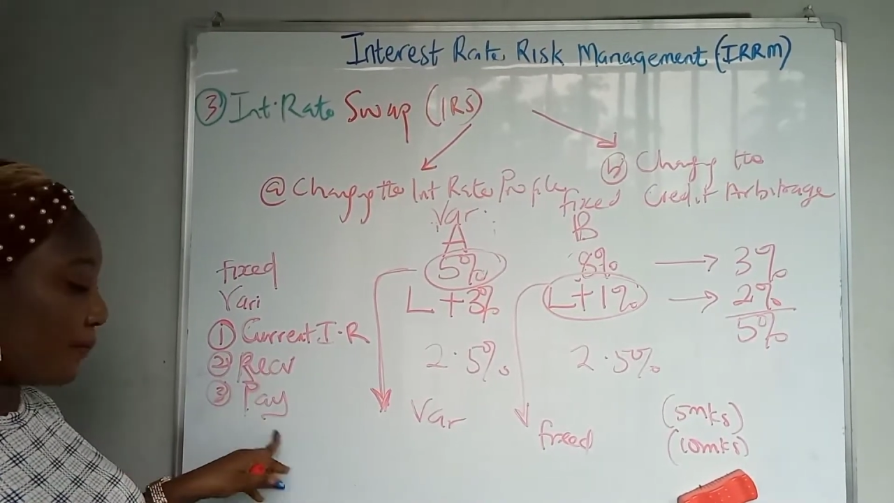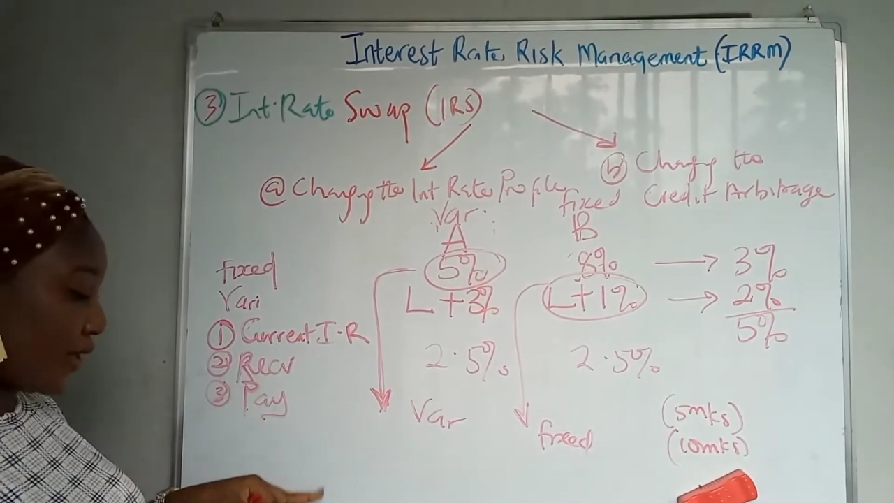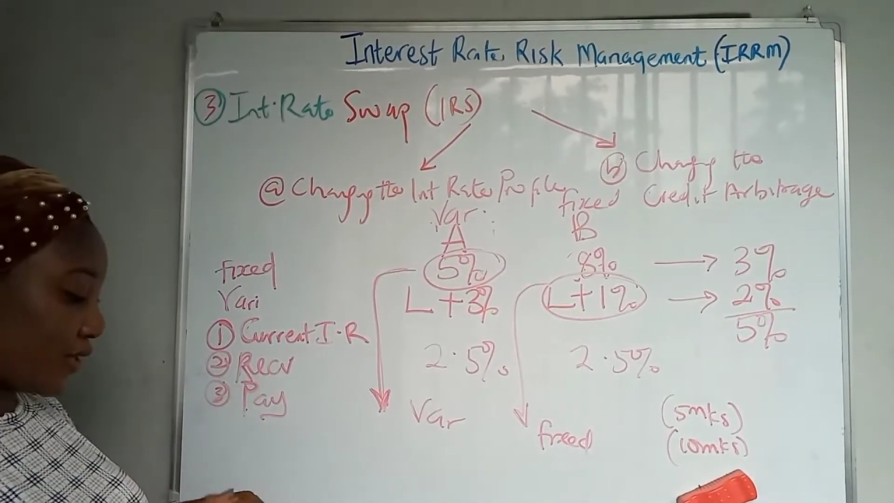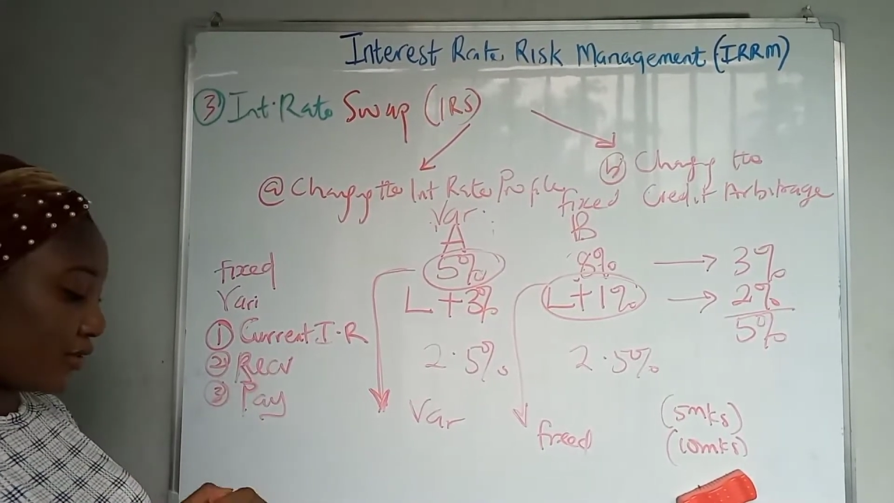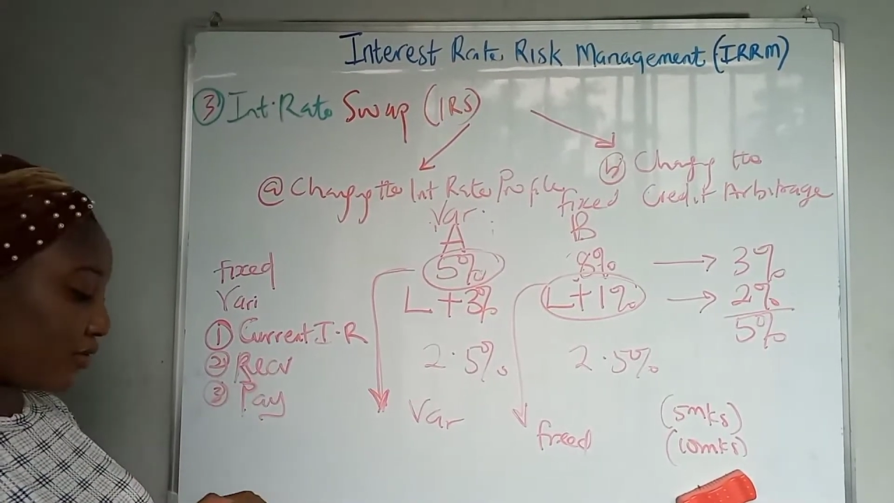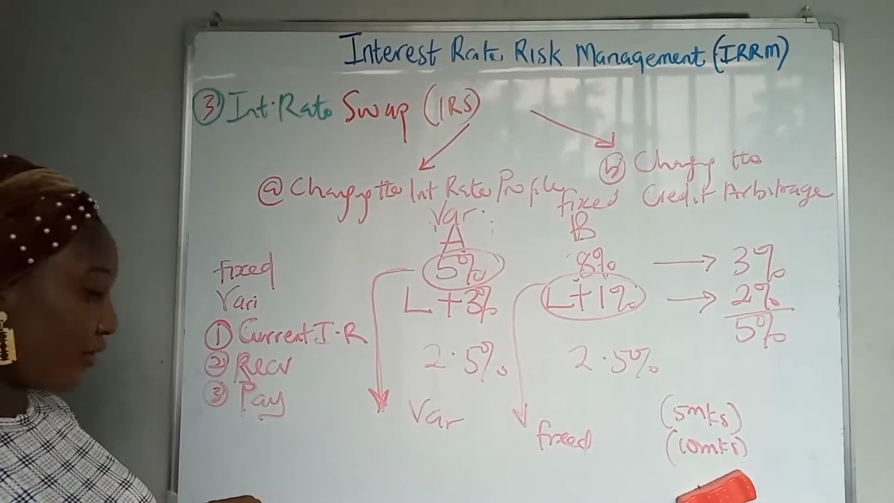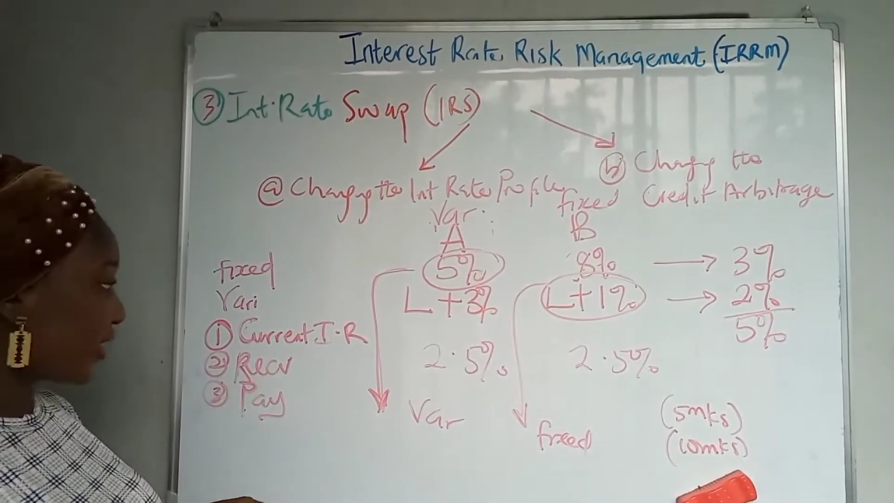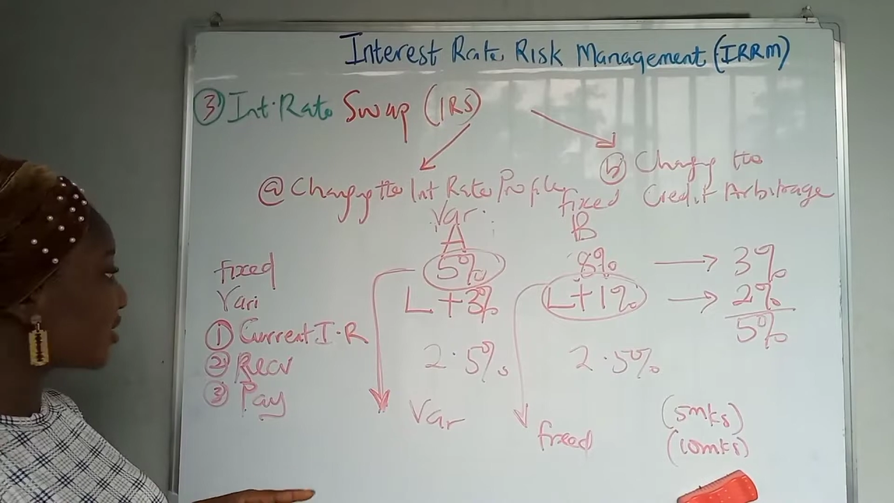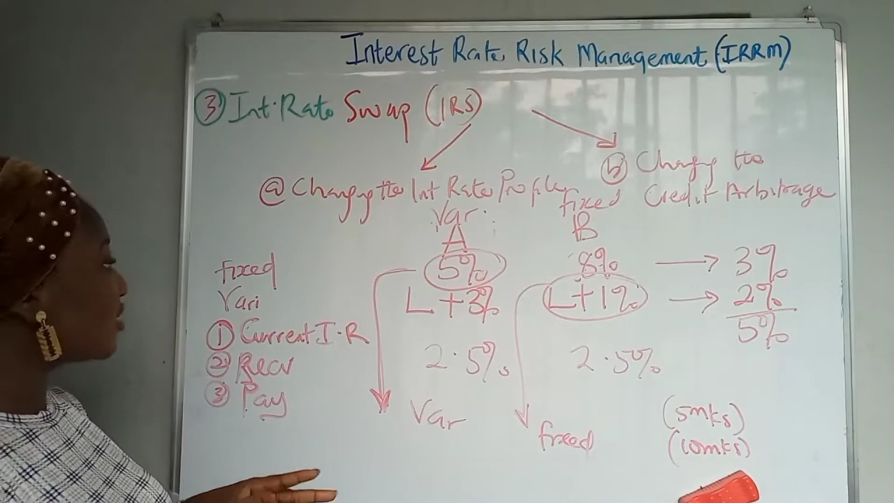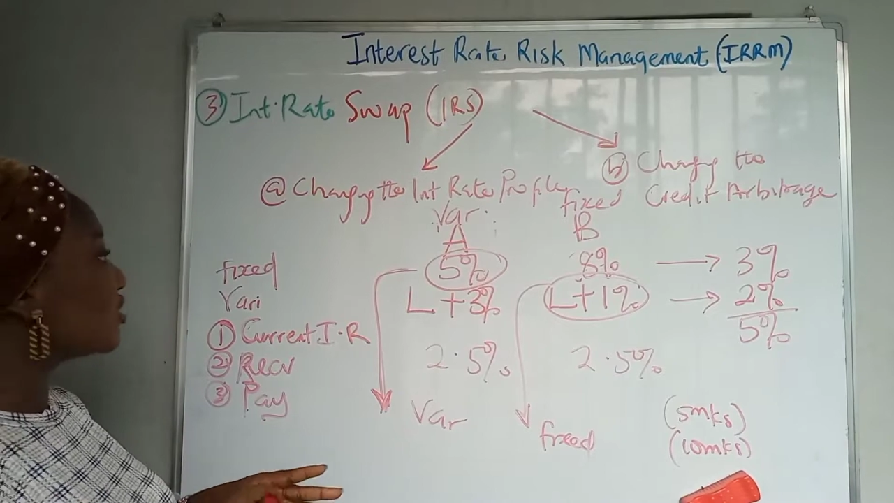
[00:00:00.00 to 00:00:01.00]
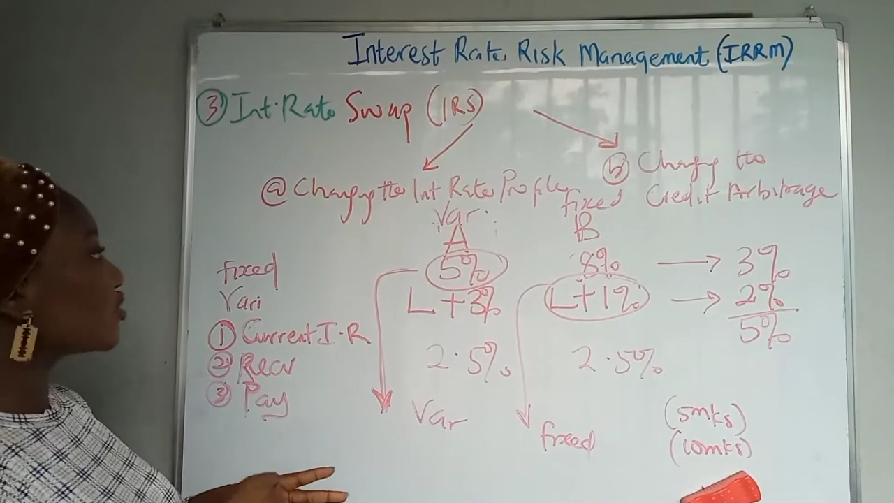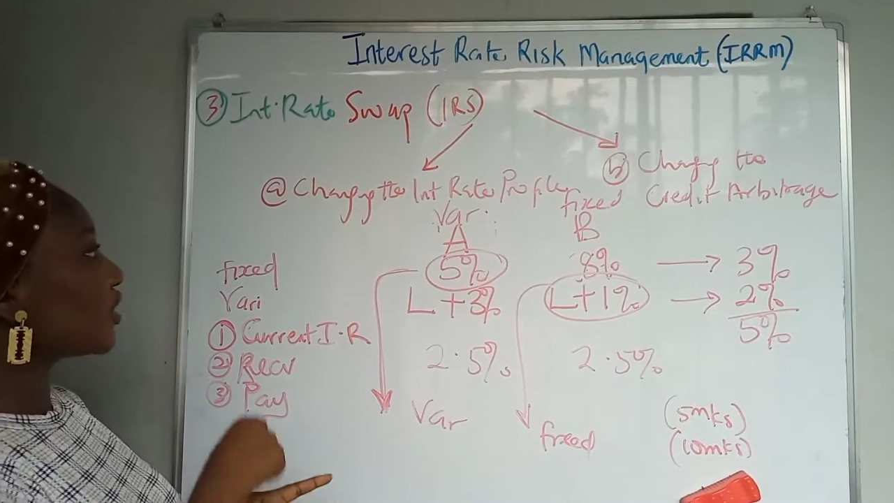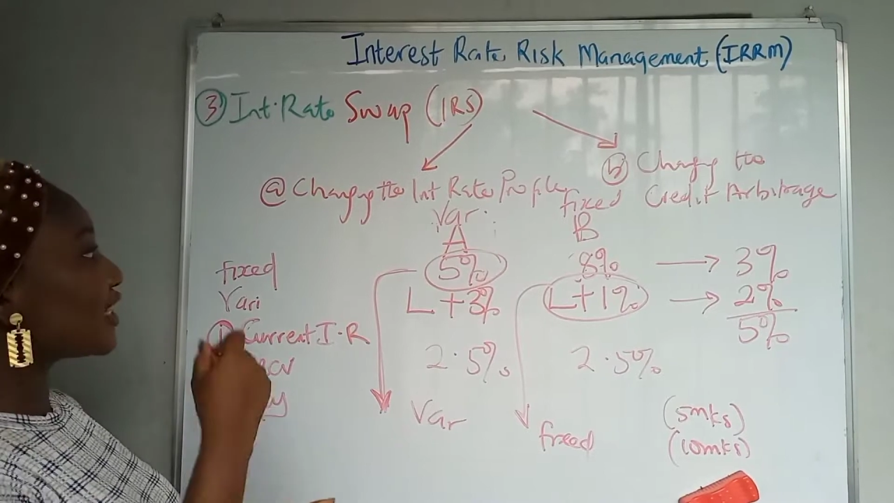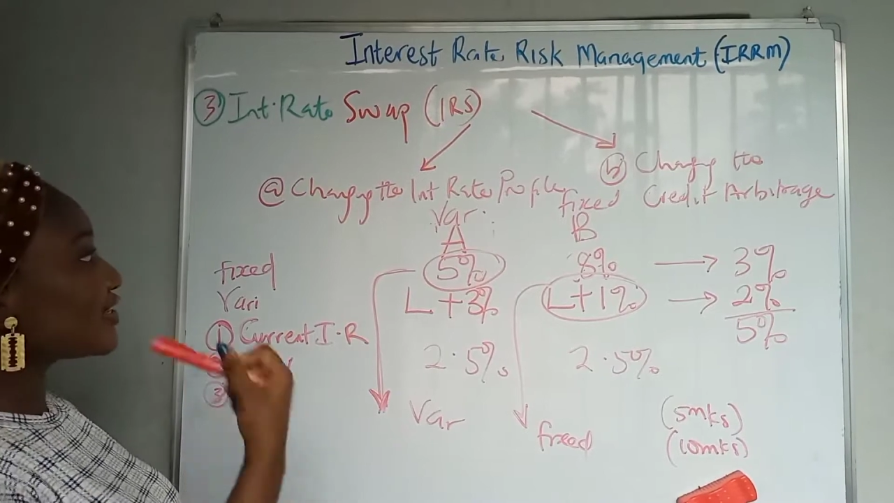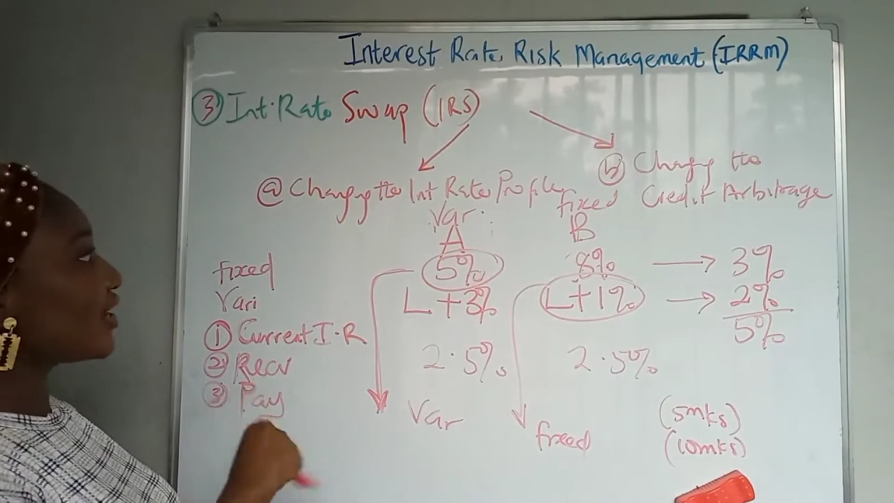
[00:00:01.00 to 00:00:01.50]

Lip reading: paying, right? So that is